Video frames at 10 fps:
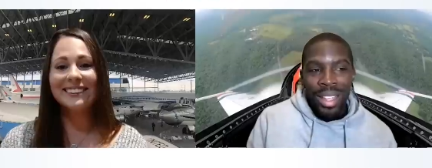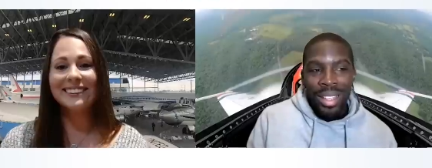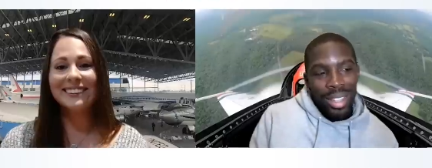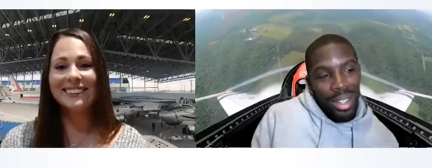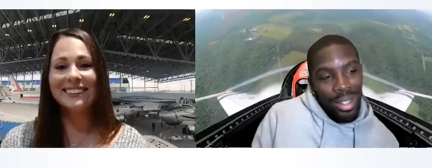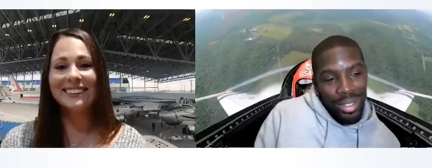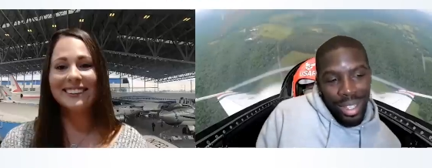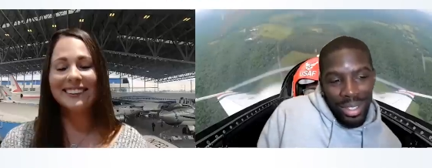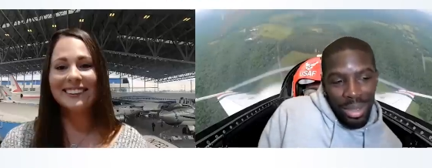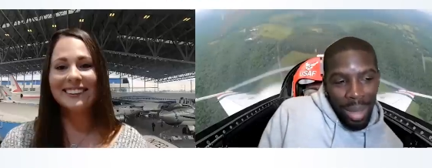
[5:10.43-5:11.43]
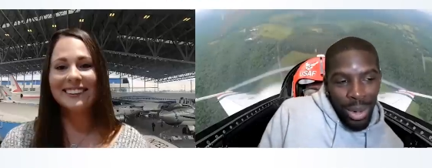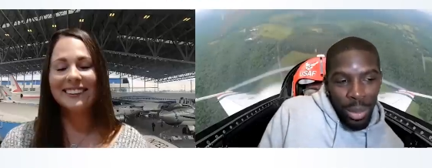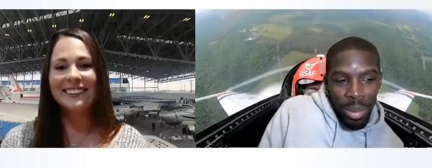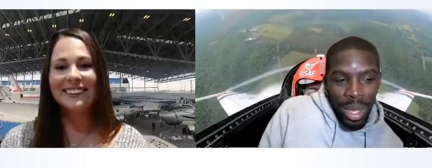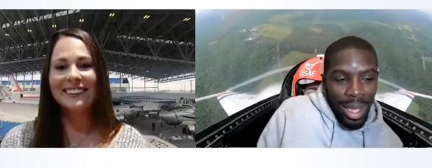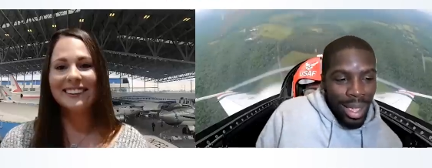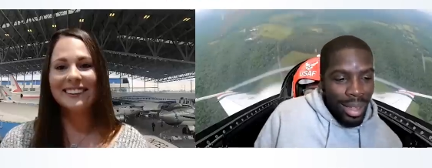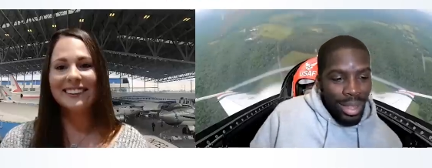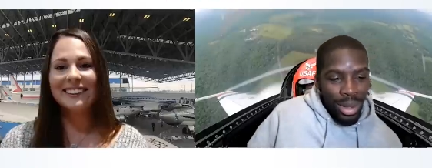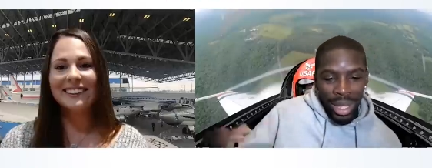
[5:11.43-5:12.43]
Speaker 1: tell tell somebody who
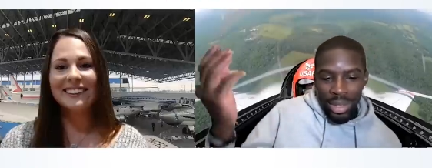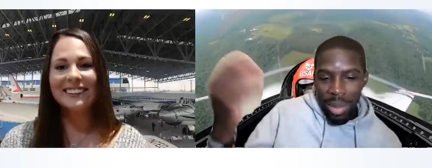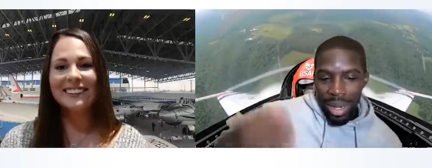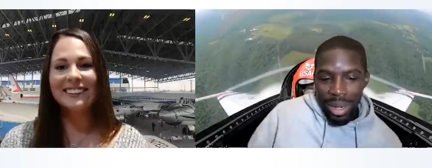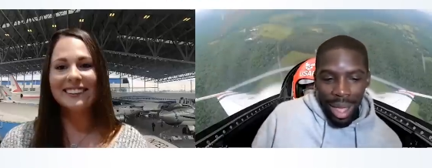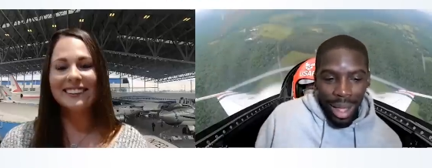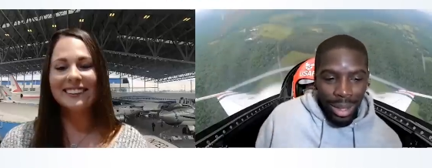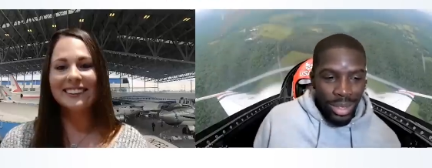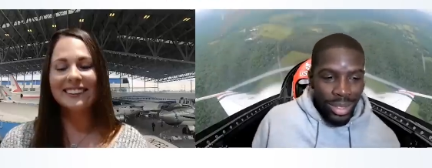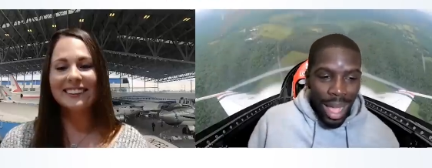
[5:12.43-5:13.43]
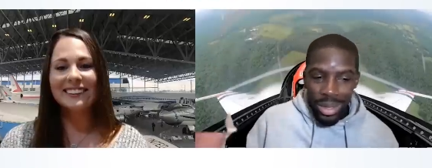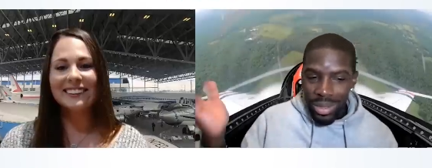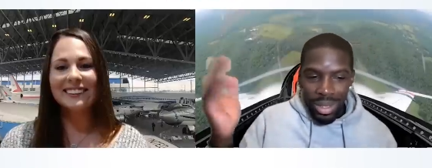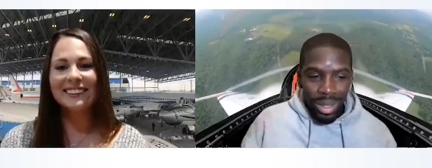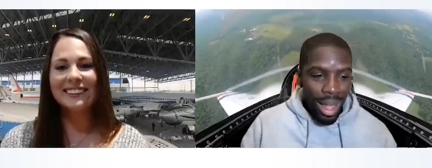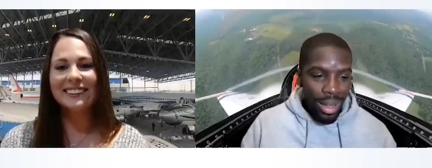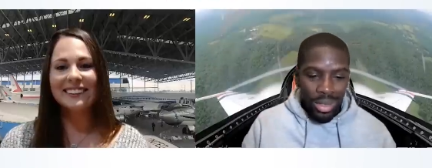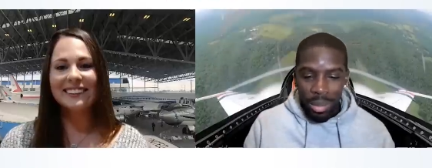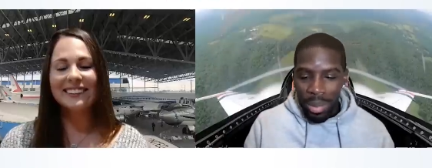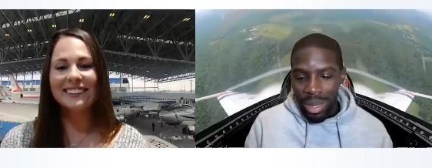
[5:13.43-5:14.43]
paid you know X amount of dollars, thousands of
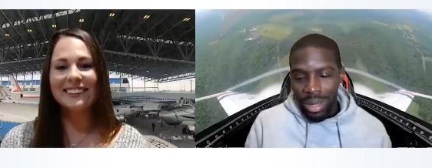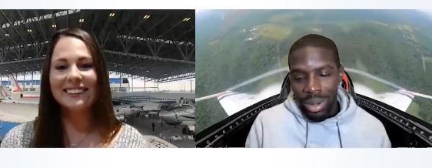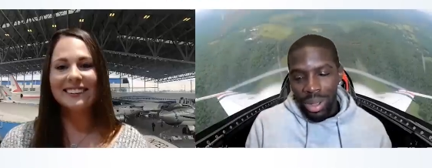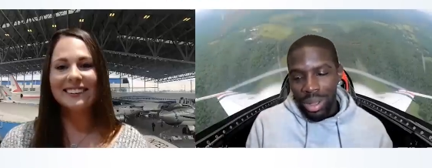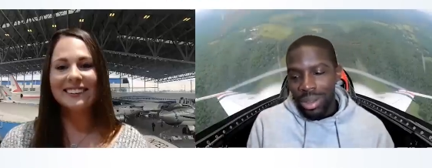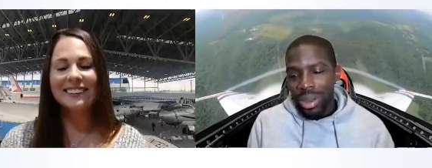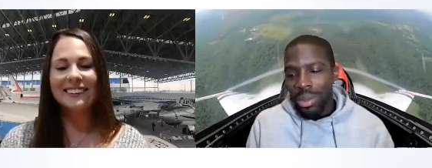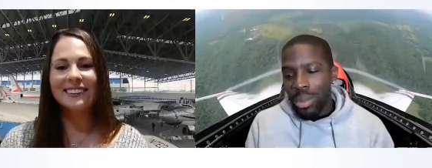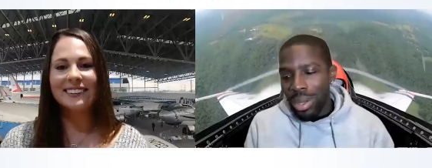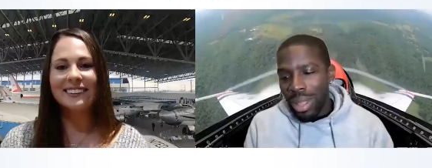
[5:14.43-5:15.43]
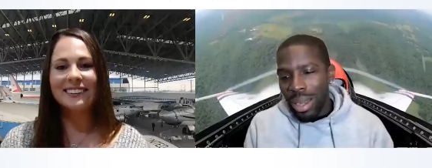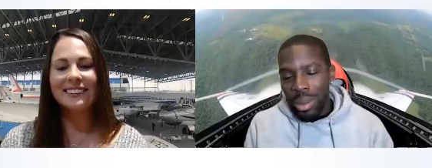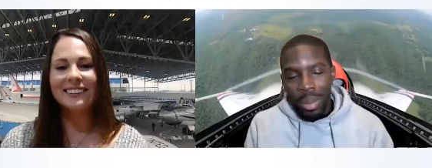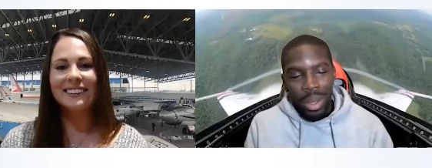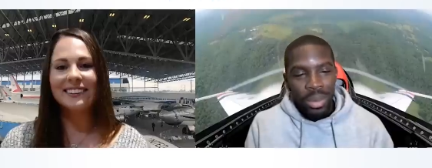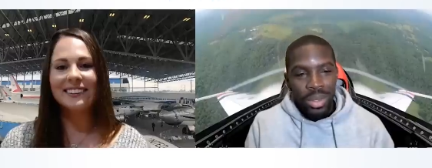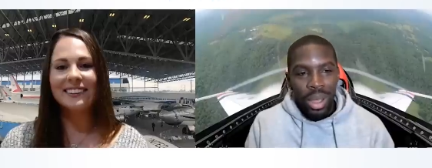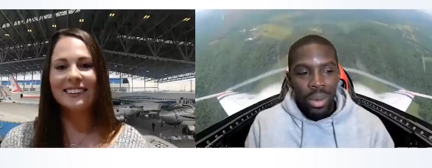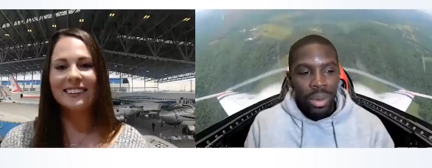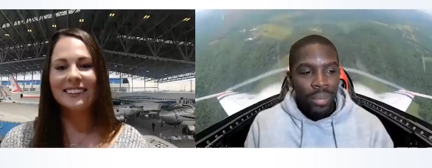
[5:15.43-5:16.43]
dollars, depending on you know where that airplane was
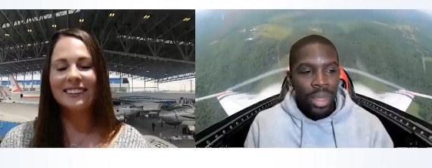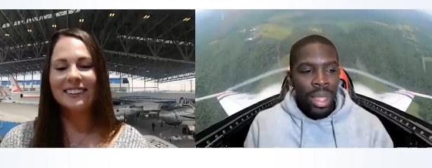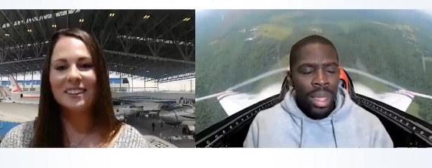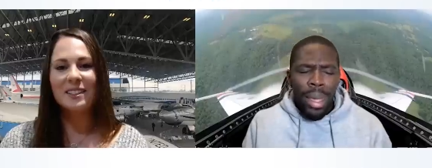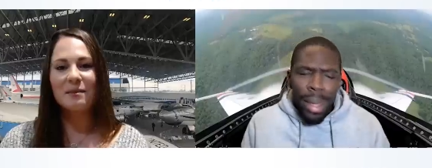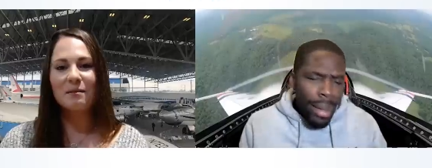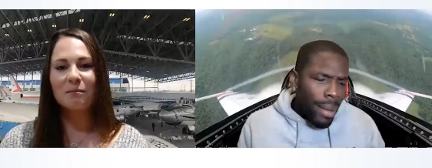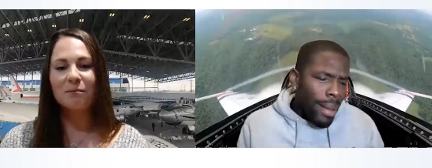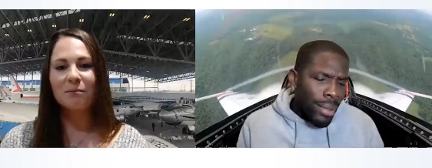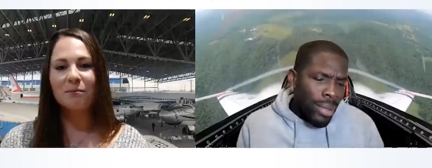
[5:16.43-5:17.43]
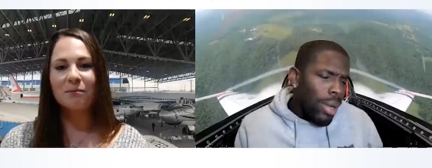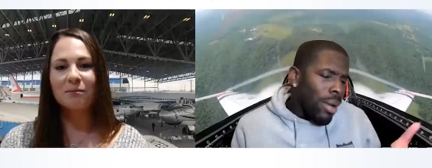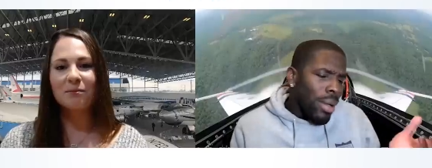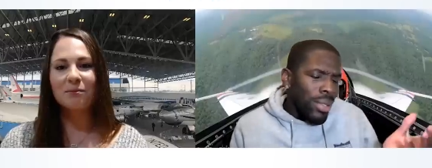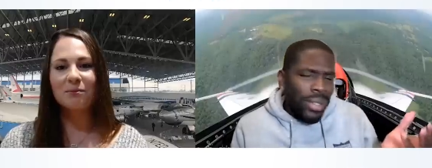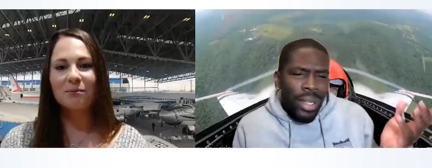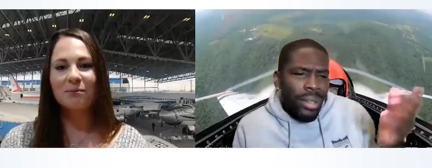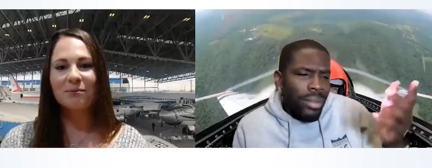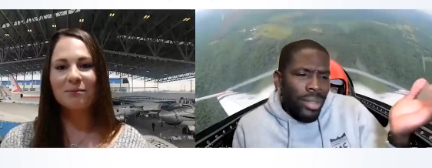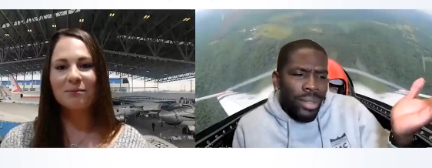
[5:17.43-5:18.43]
going. Hey, yeah, sorry, your
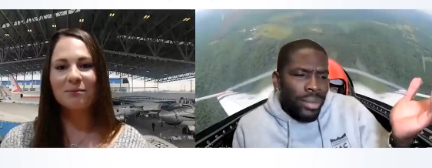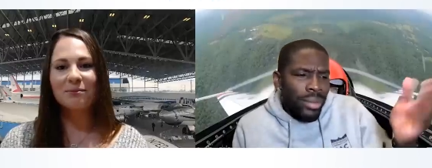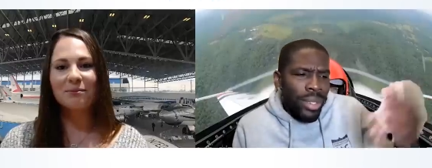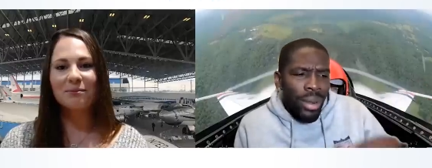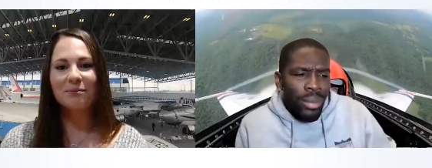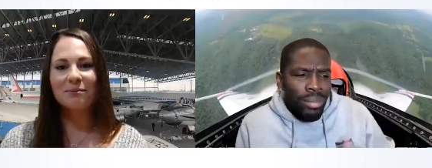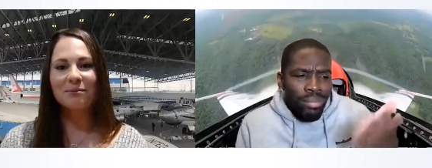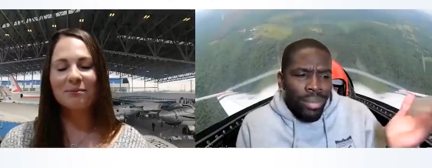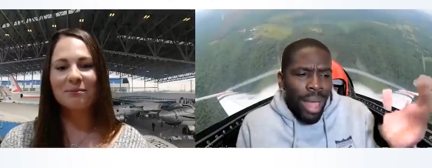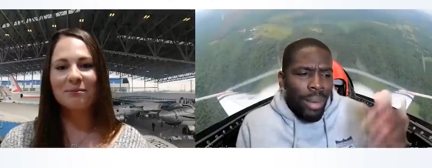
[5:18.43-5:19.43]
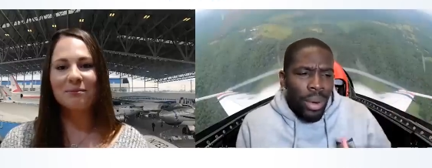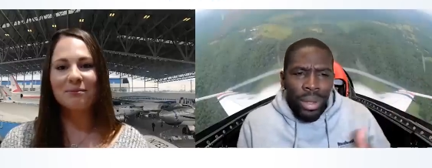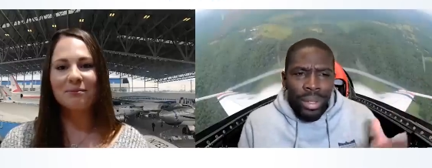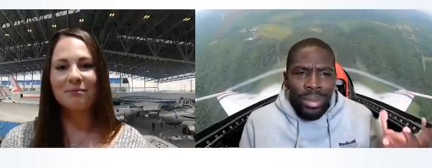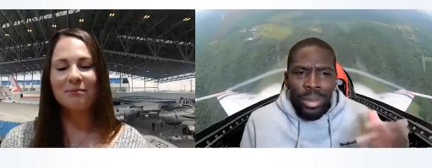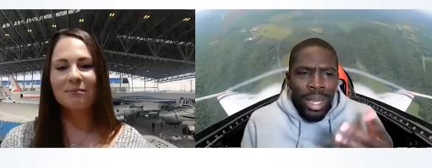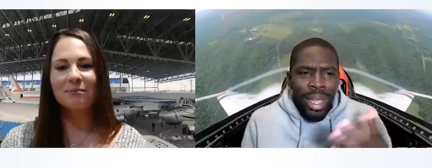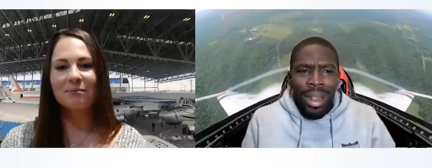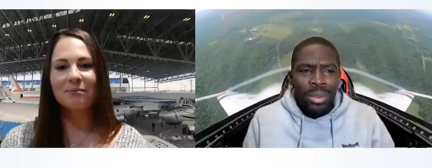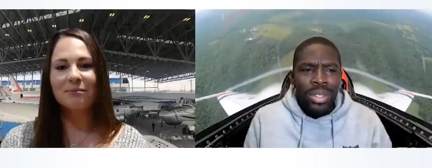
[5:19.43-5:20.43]
seat is you know not working. We
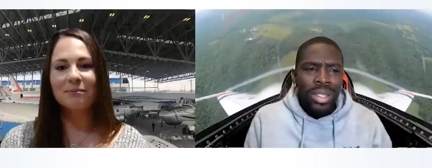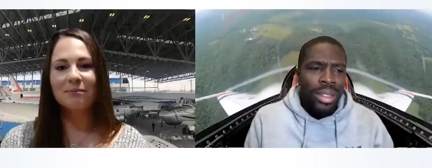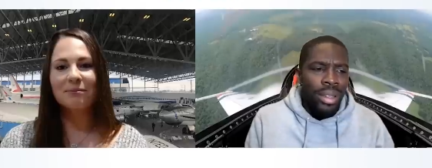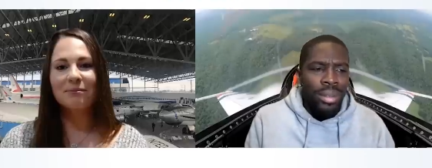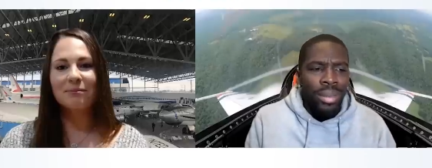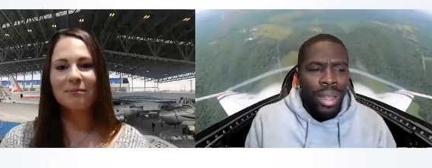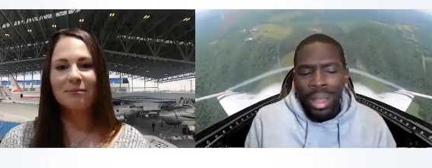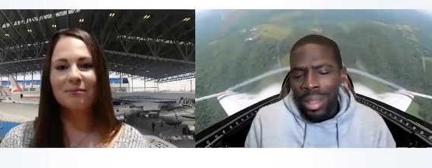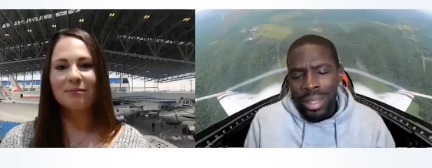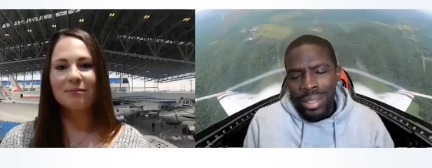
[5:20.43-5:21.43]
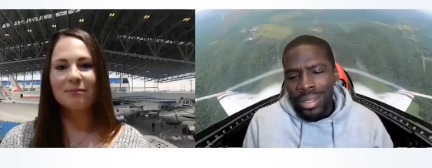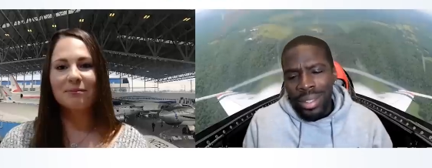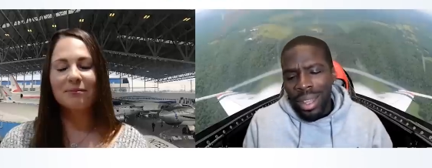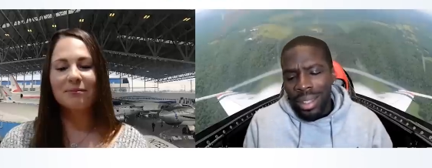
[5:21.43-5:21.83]
can't have you sit there. Uh, that's like